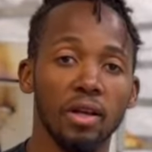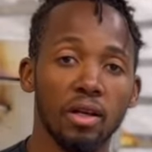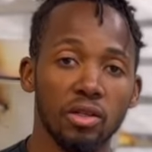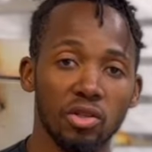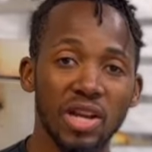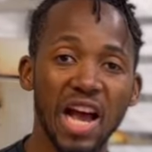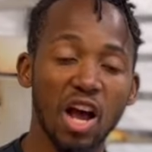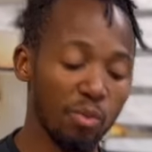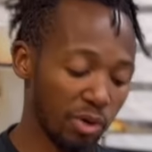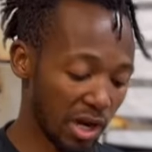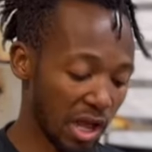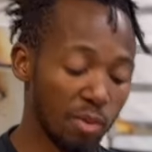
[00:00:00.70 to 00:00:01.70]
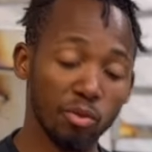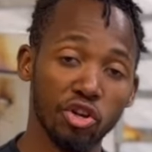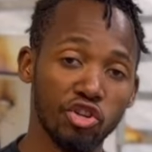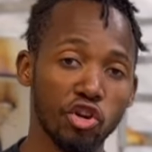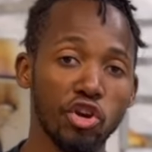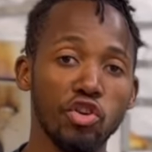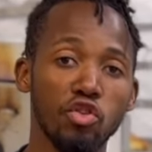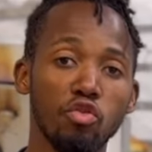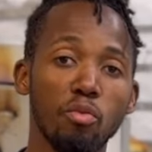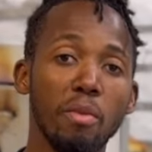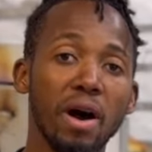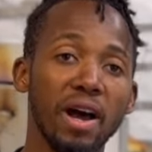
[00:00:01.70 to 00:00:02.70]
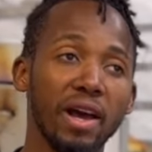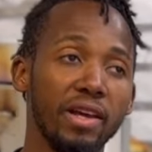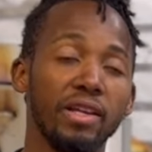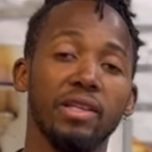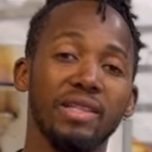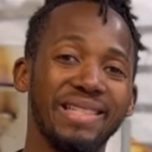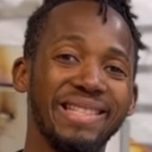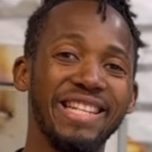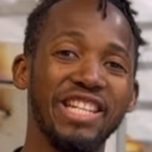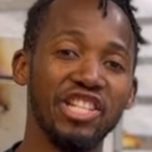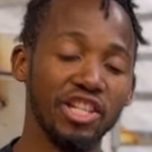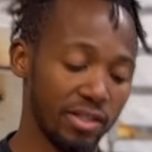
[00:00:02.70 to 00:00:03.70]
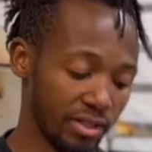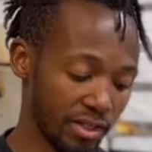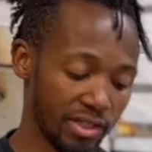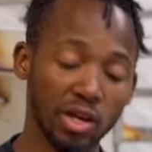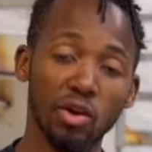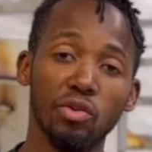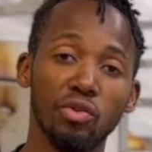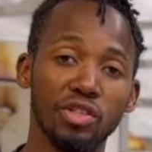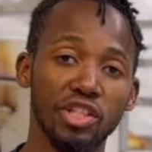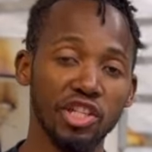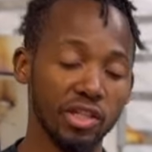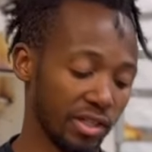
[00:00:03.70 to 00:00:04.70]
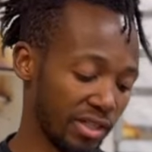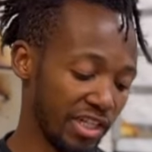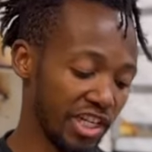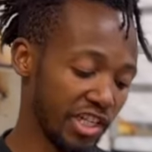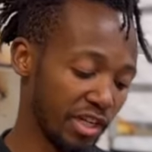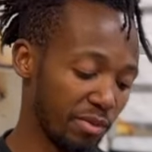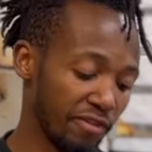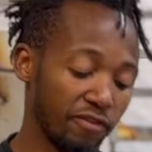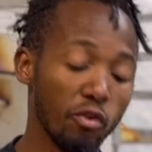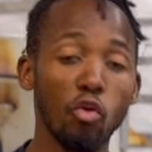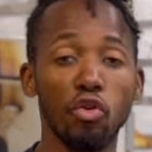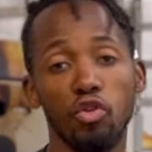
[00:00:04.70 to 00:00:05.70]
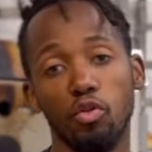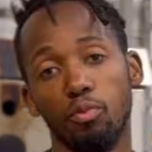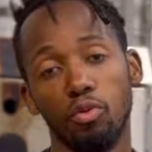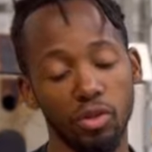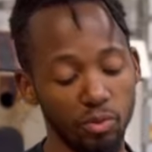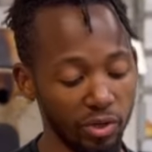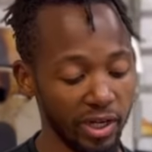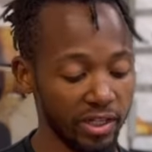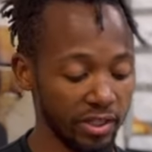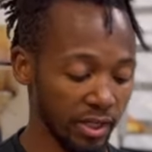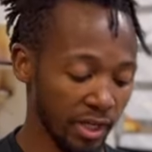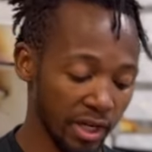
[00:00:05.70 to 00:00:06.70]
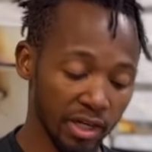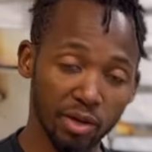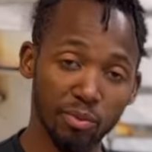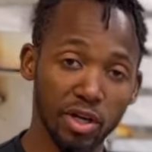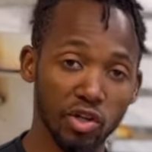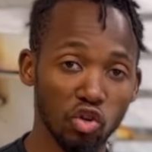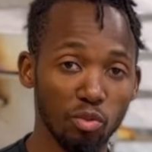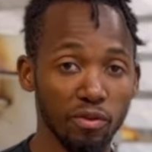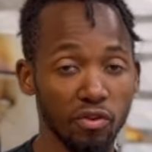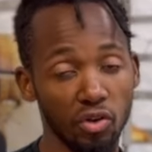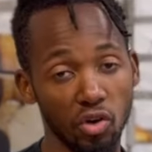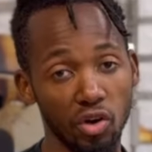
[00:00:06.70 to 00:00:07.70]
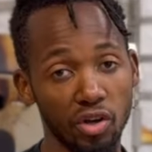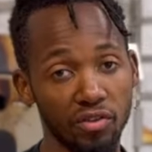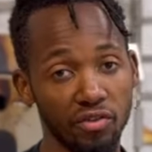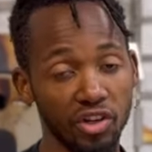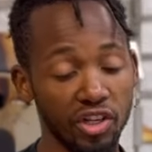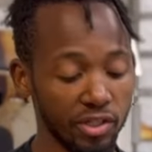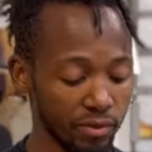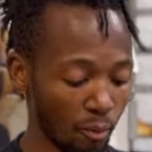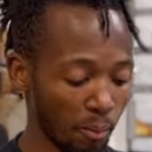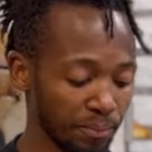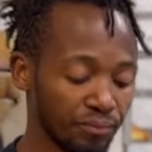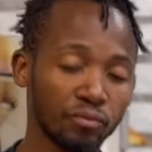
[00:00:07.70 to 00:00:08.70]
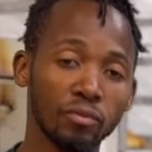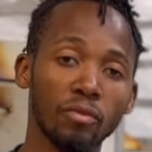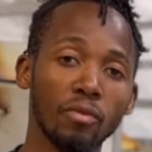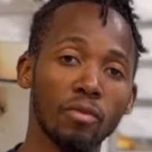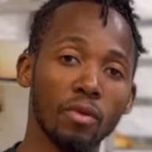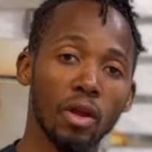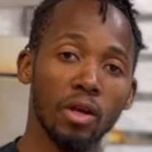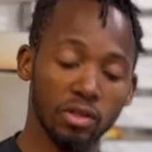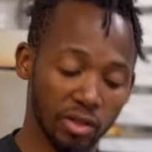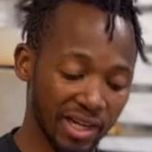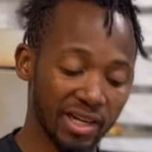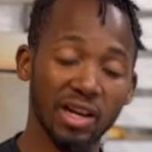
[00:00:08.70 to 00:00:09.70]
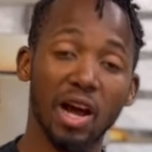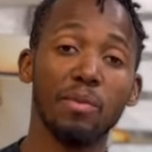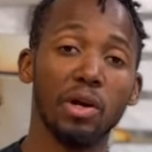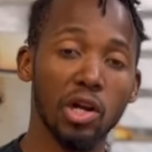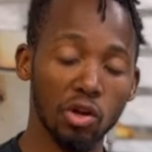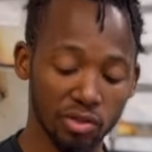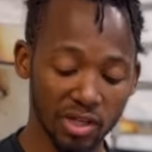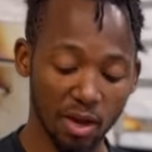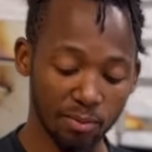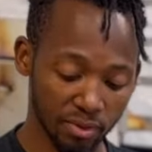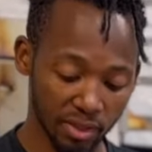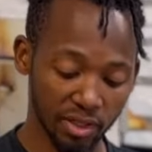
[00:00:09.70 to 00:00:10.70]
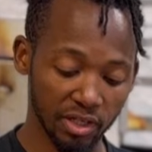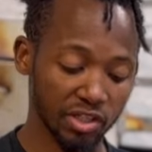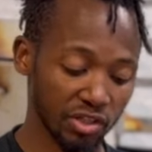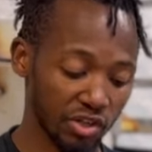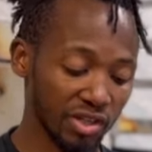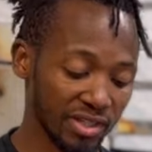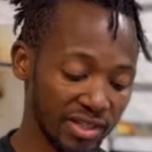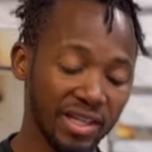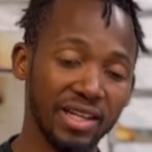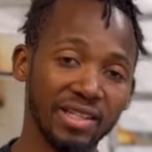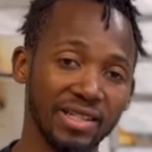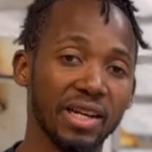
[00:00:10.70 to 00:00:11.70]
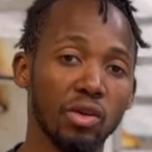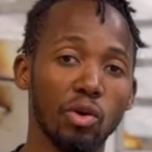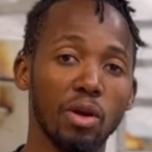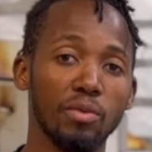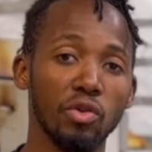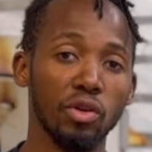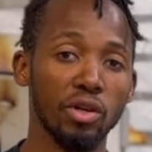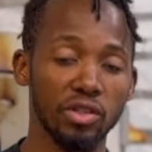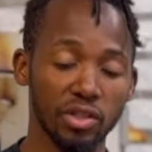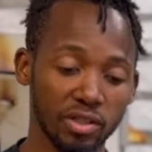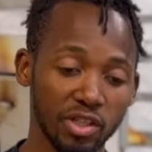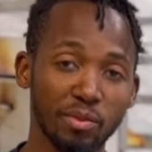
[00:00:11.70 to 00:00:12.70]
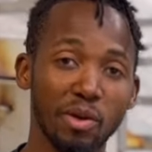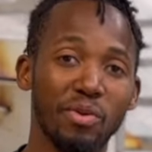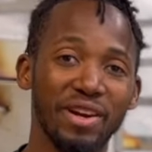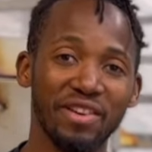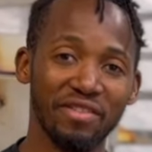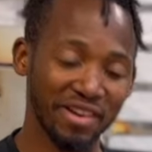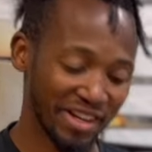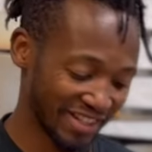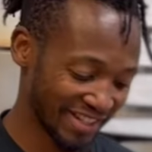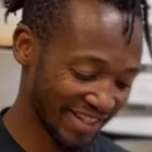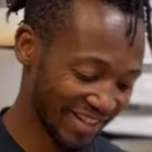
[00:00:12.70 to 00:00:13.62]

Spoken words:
So now I'm going to show you my stitches, sourdough stitching. Stitching before you put the bread dough before you go in the fridge. So get the camera close up so you can see exactly what I'm doing, not just see my pretty face.